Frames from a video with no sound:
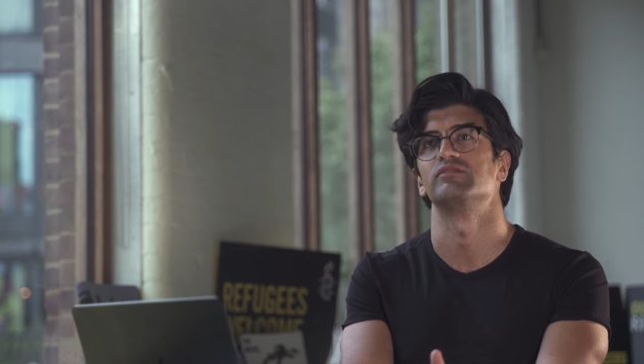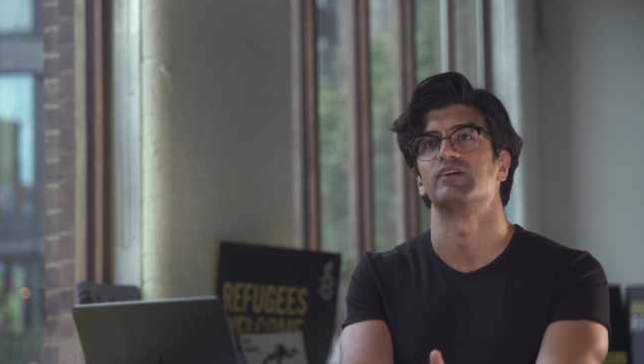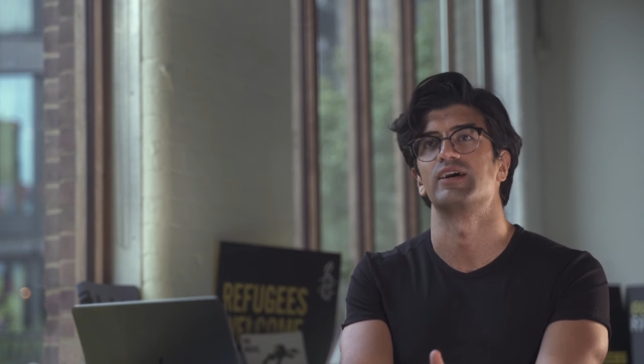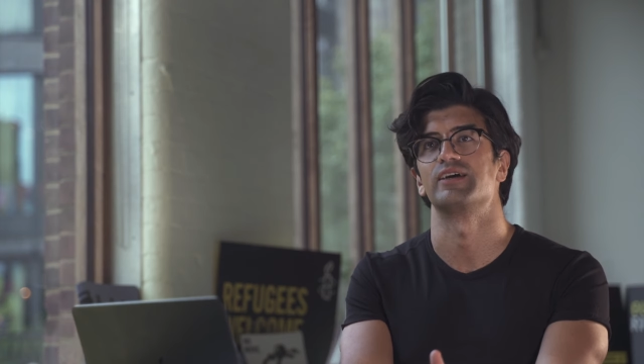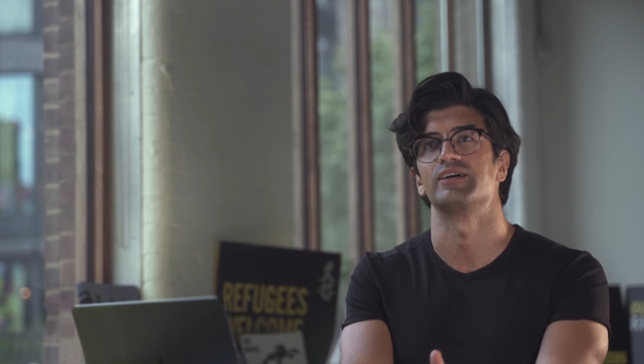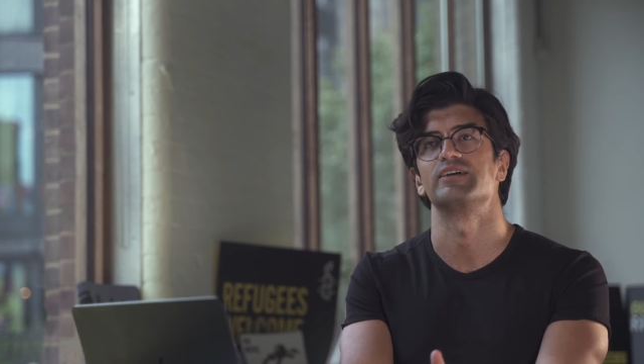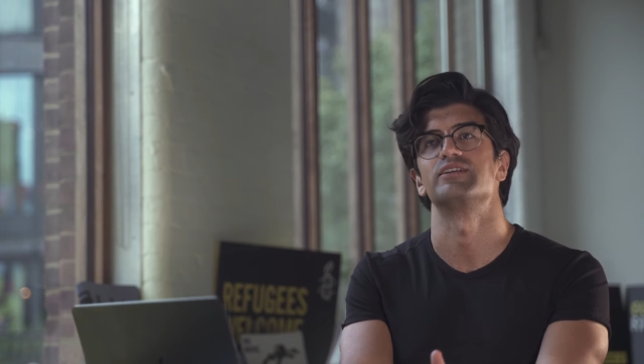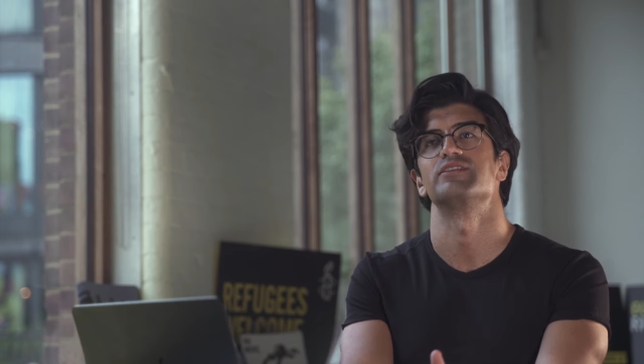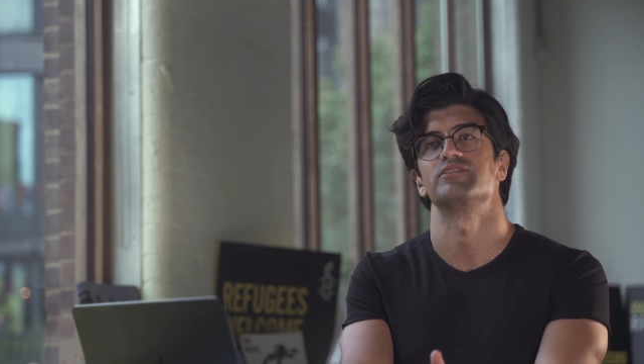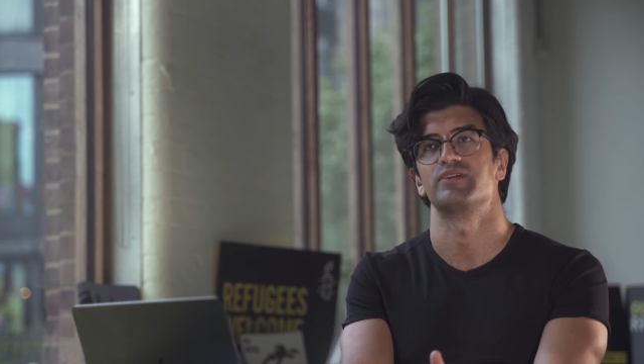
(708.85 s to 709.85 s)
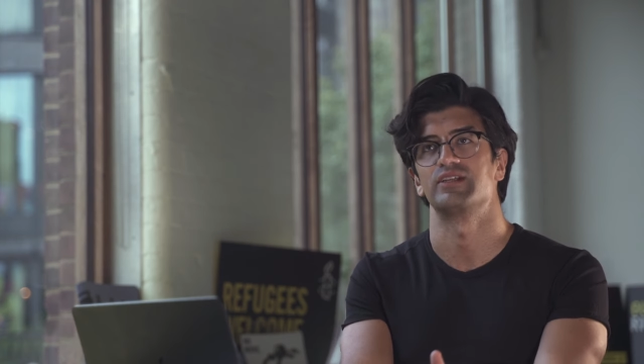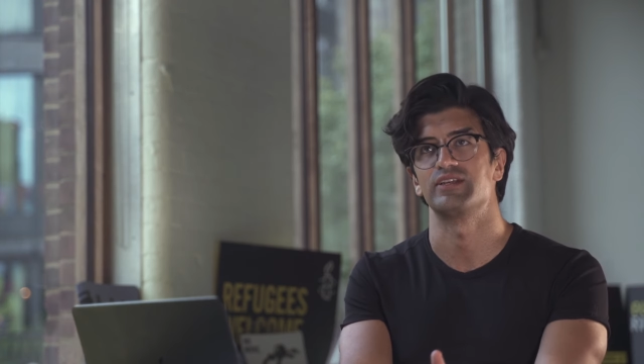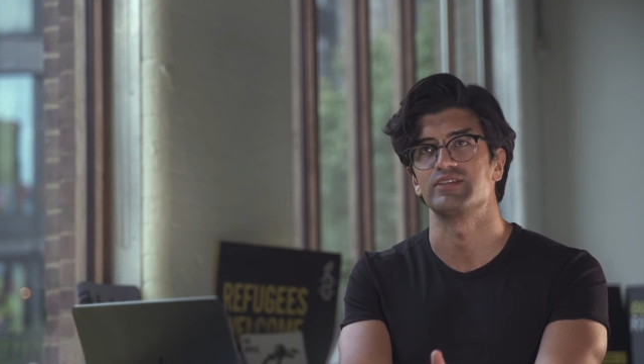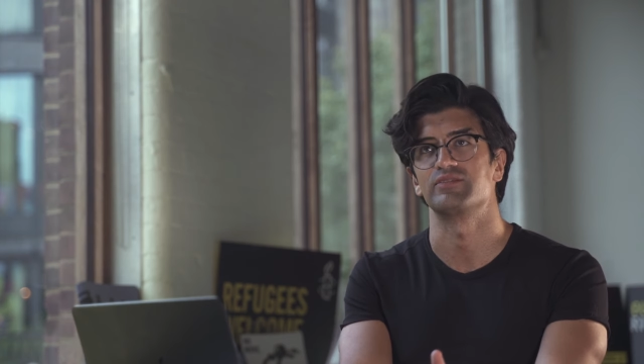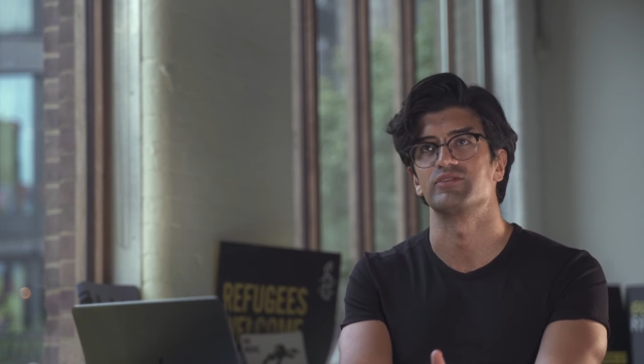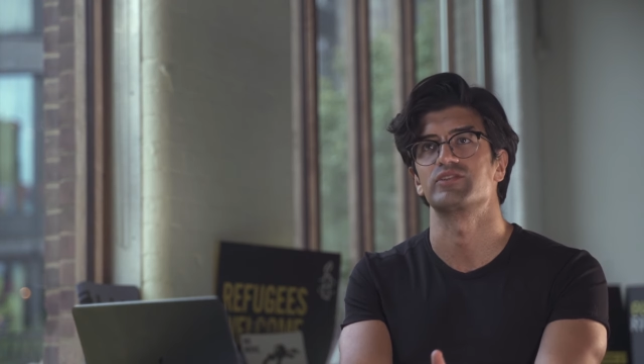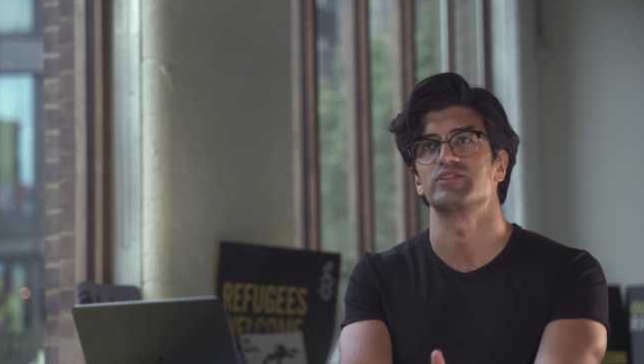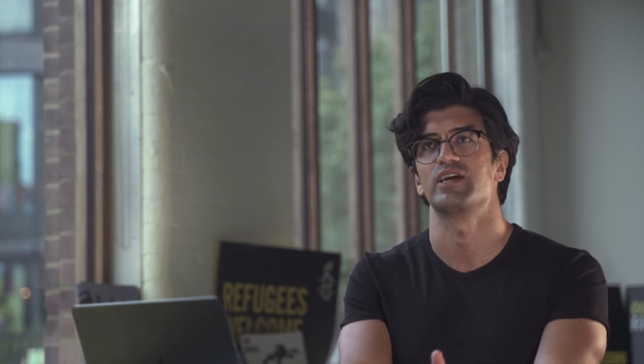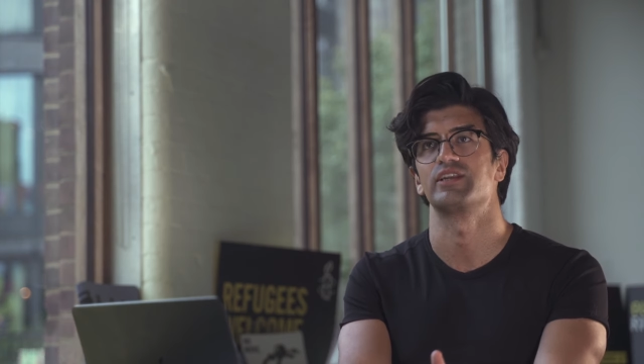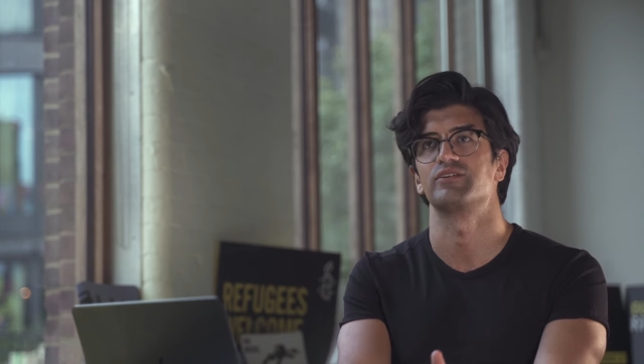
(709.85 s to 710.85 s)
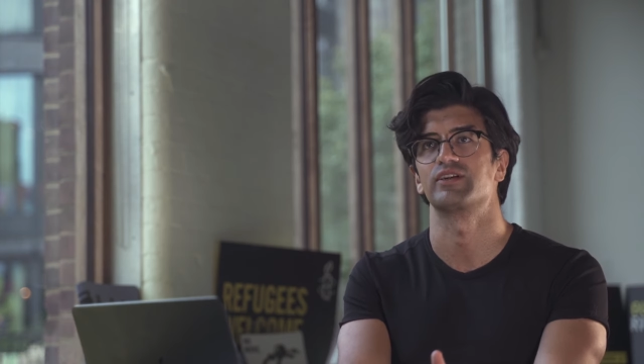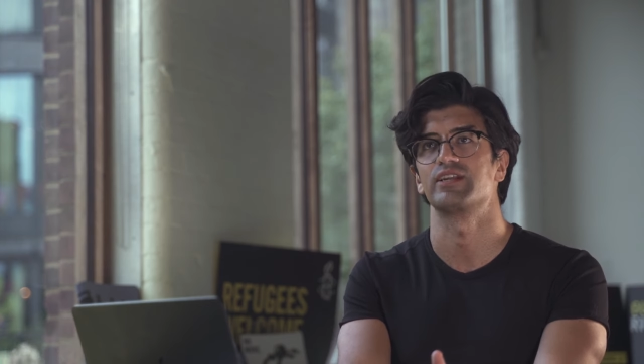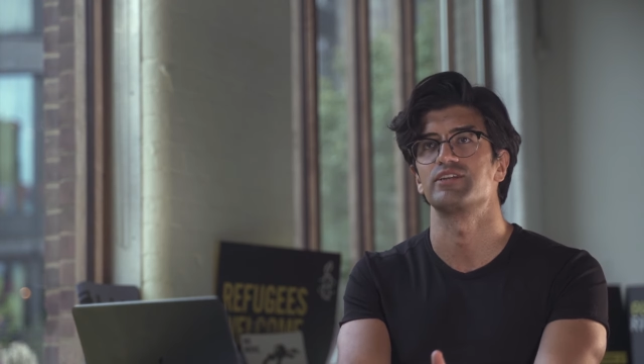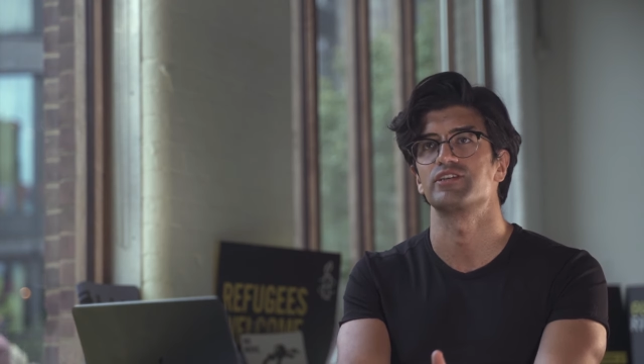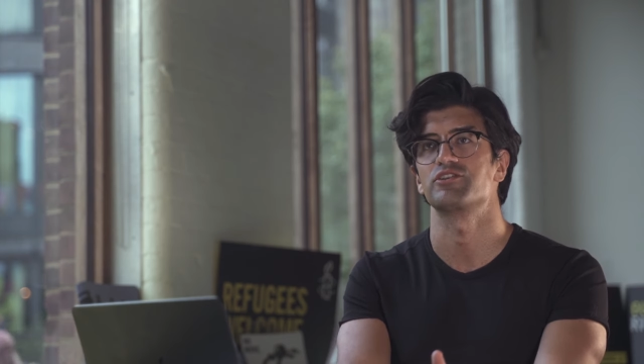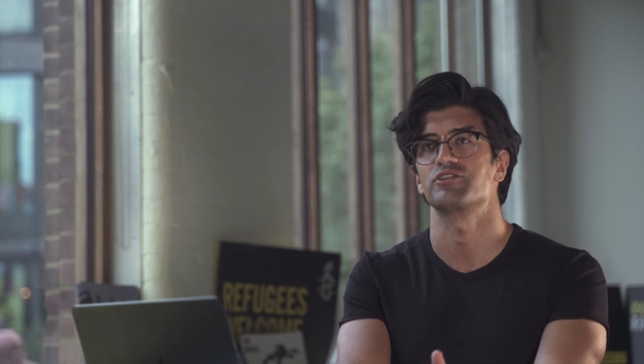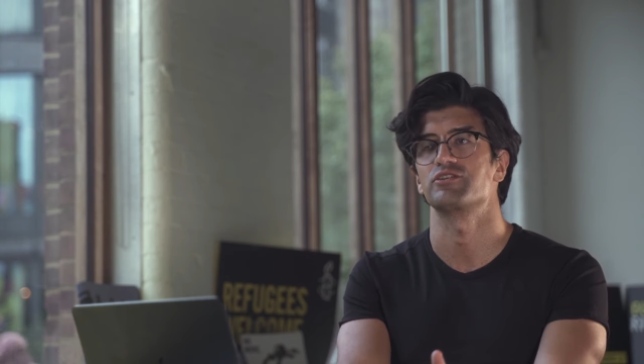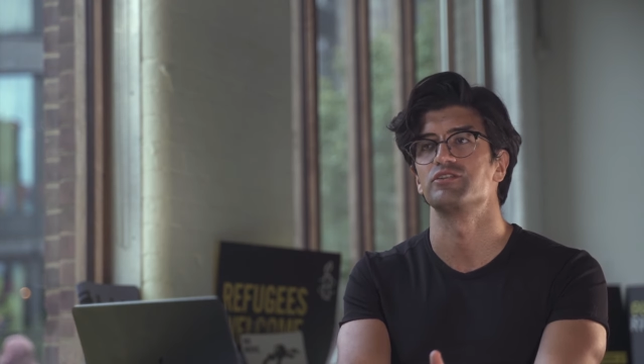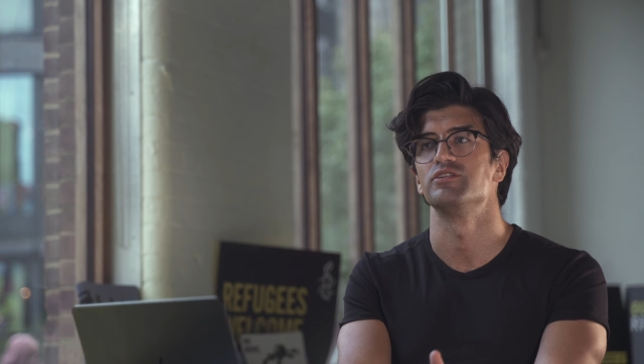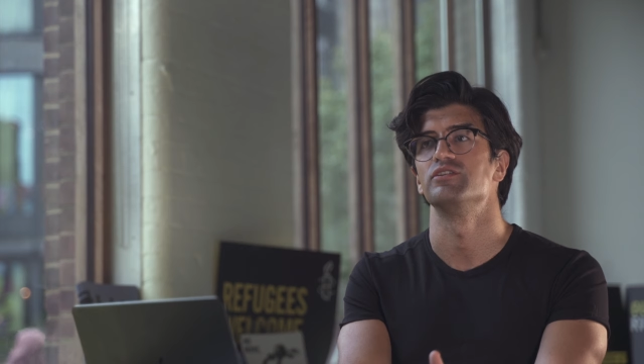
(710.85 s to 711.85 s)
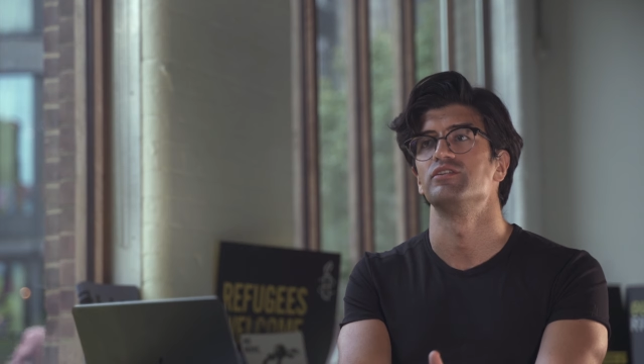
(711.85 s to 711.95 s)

via an Israeli civil society organization.